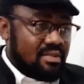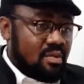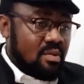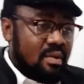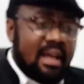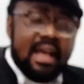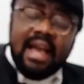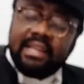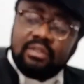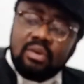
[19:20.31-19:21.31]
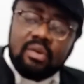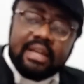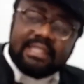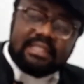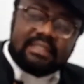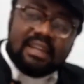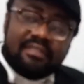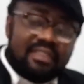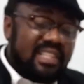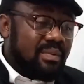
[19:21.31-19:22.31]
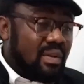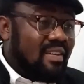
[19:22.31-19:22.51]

so I know it is graphics we